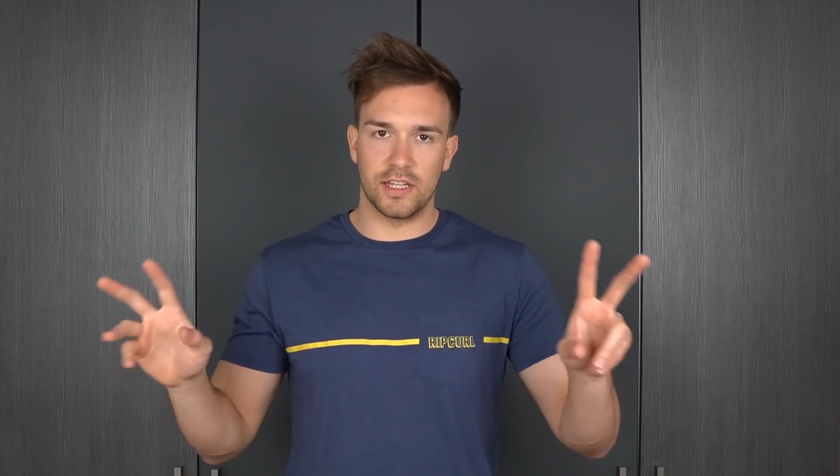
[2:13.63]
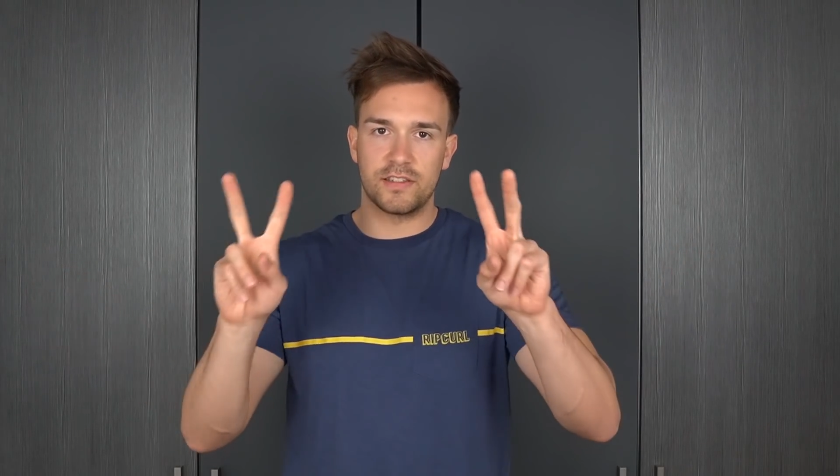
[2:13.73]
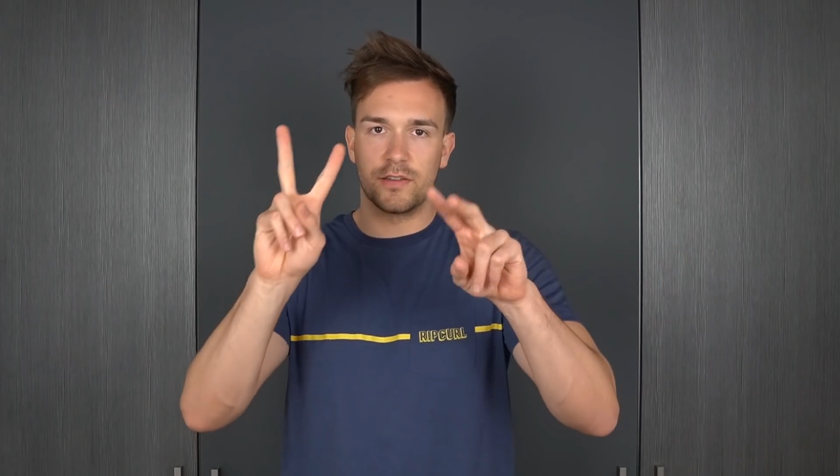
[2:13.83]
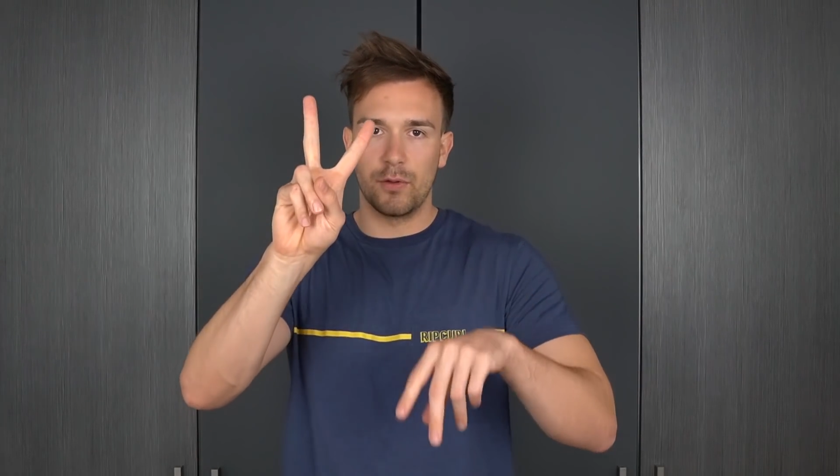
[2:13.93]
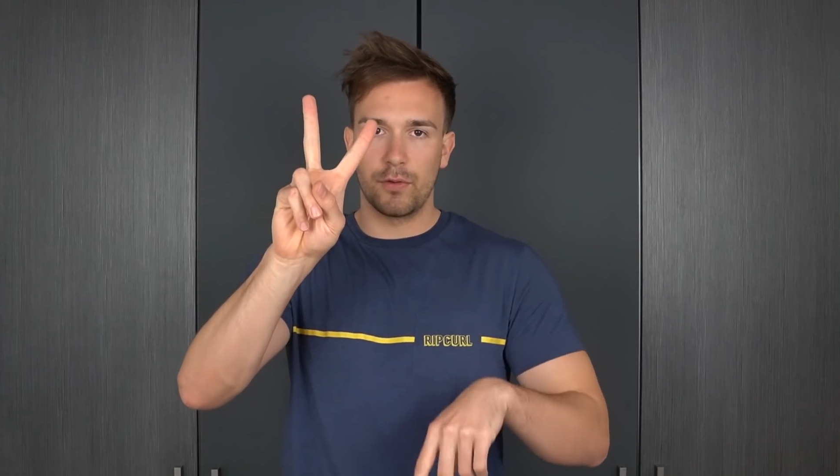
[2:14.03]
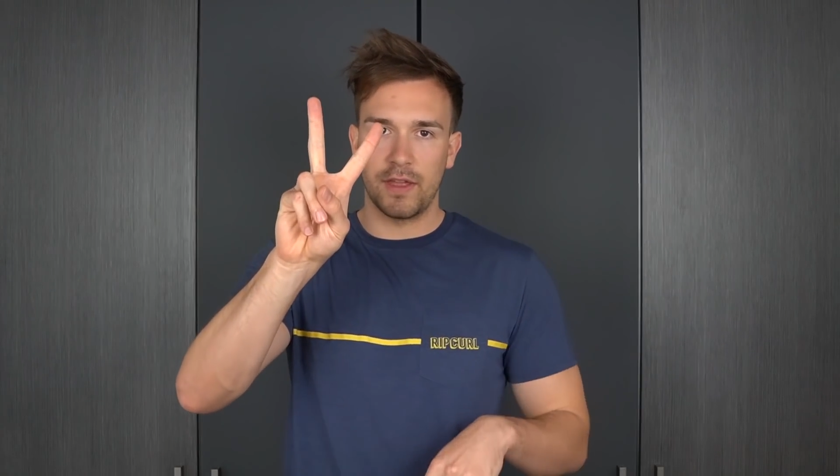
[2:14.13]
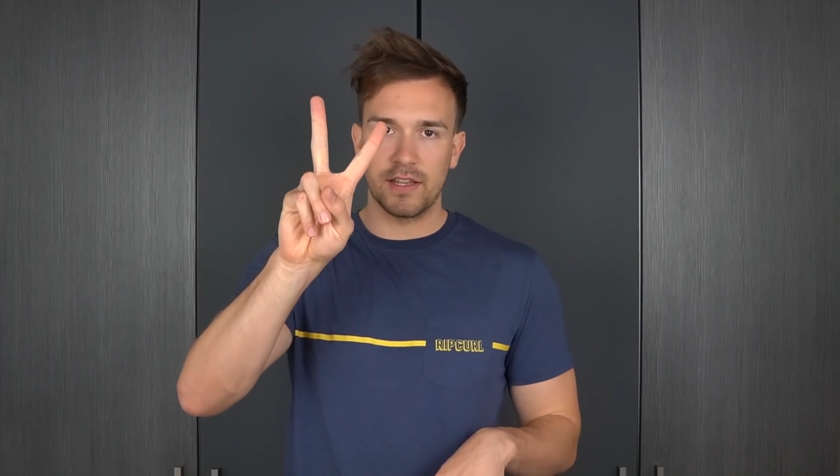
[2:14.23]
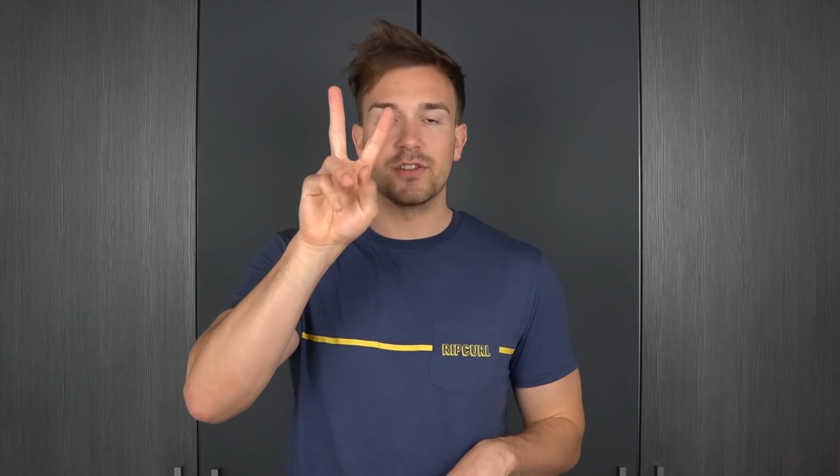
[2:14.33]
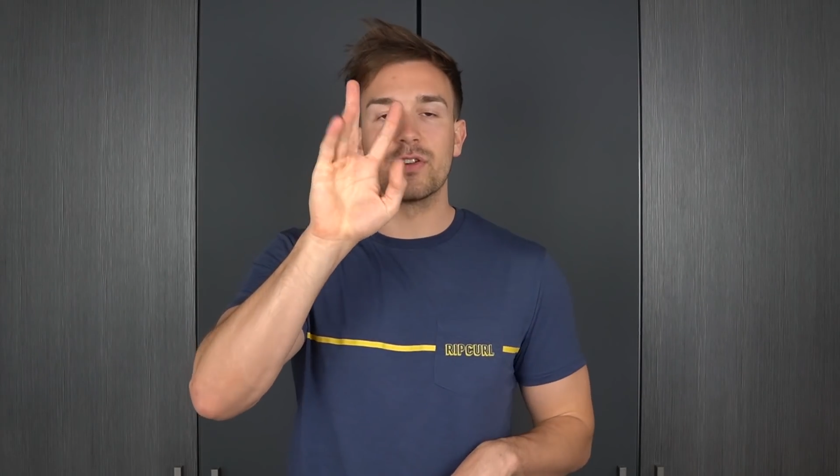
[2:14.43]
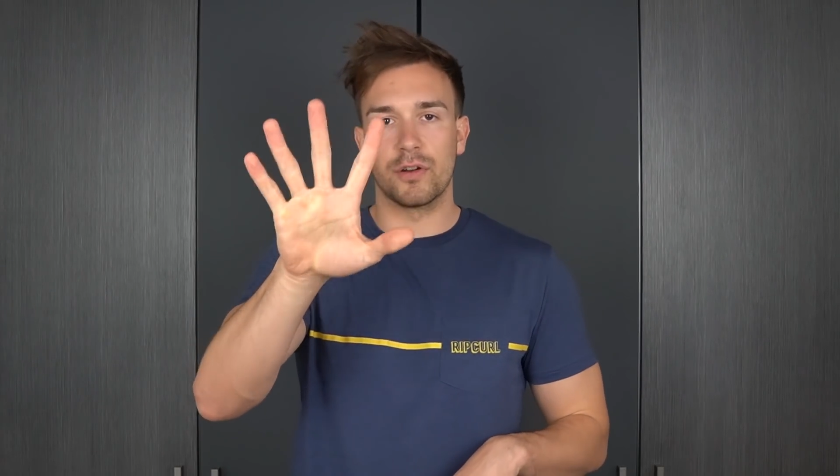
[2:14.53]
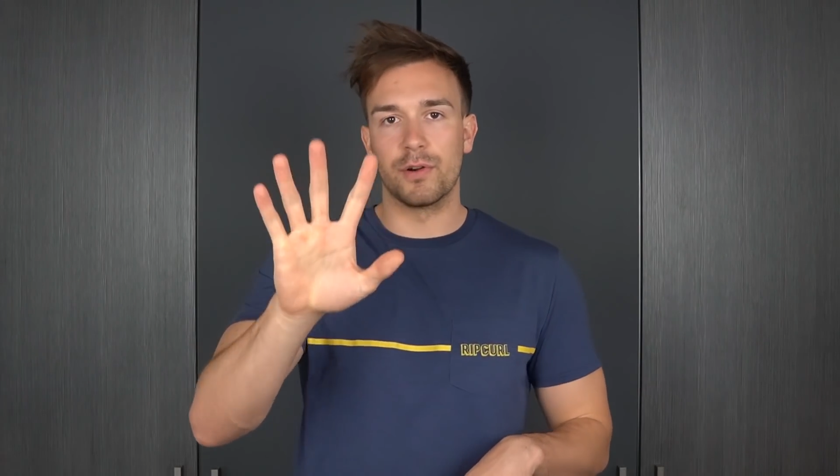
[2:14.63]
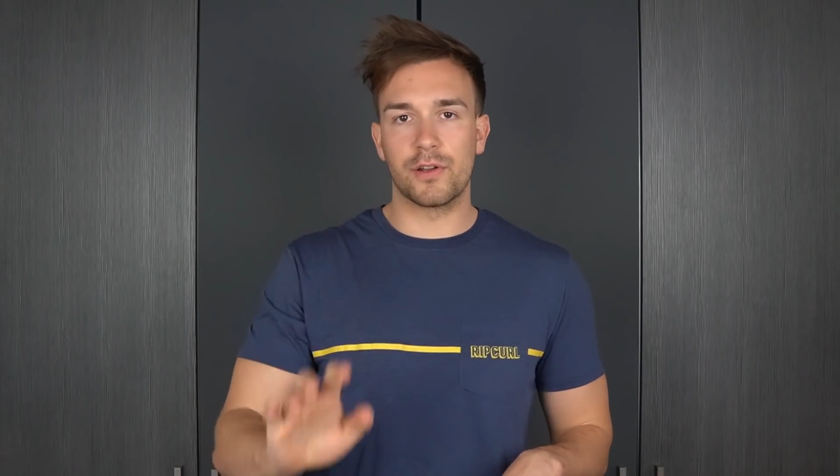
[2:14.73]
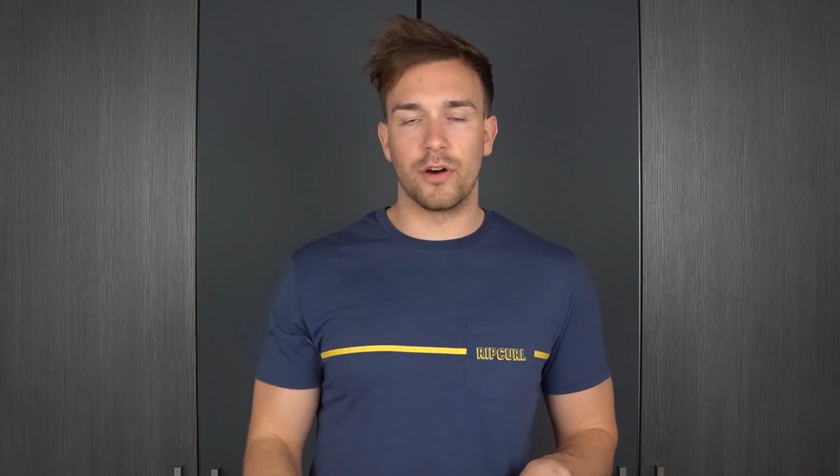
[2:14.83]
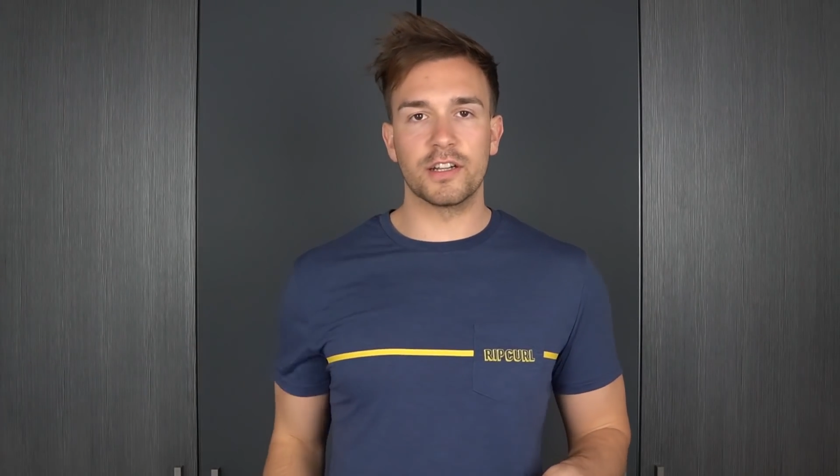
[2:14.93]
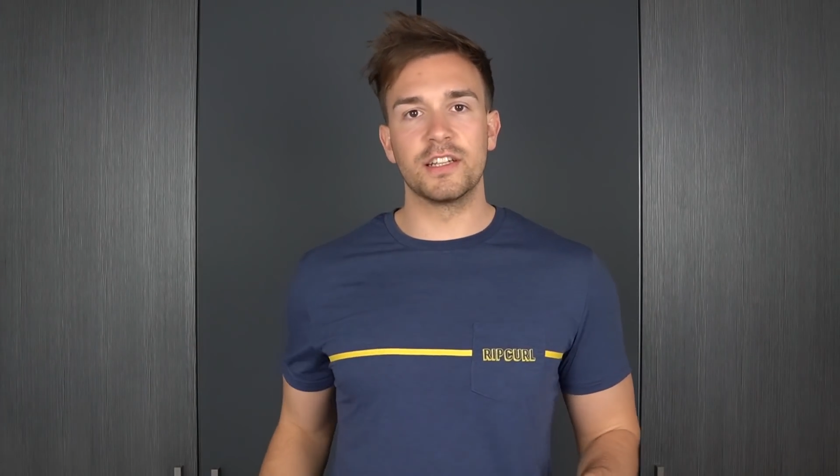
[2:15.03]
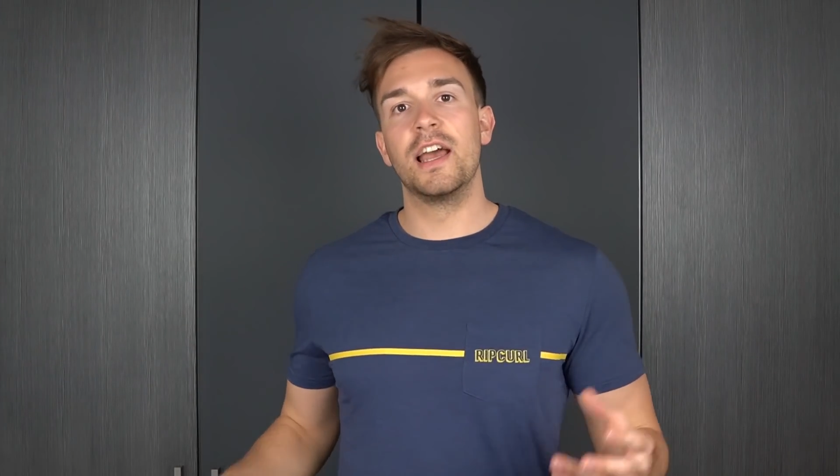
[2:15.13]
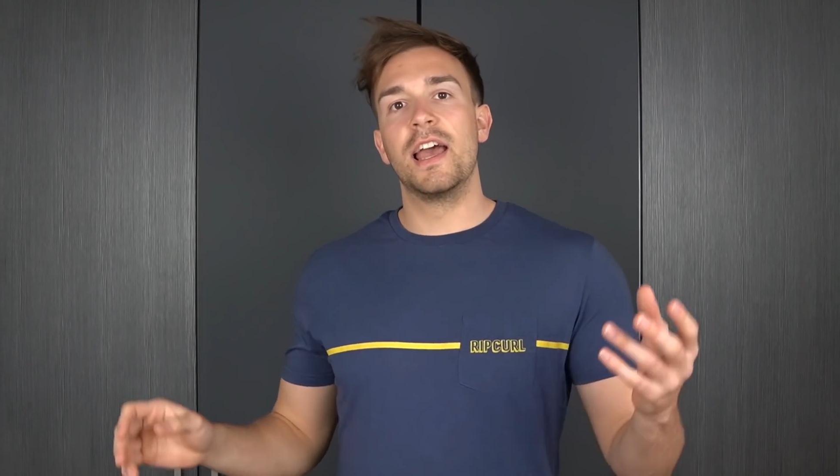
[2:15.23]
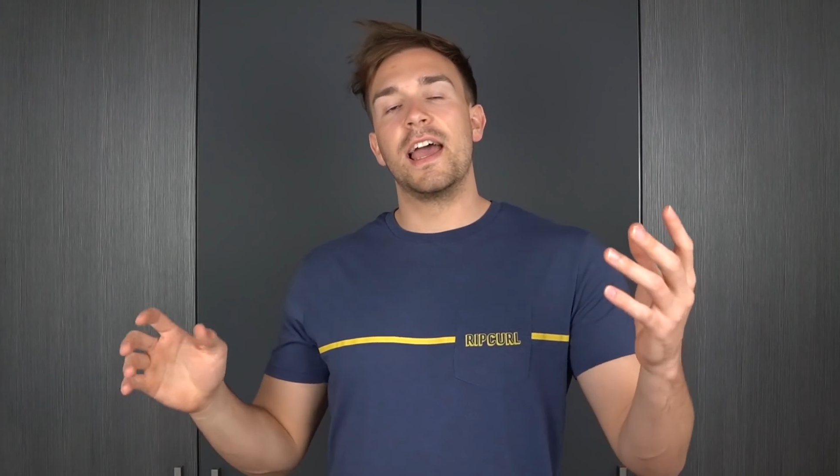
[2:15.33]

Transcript: That's the two things you're gonna record.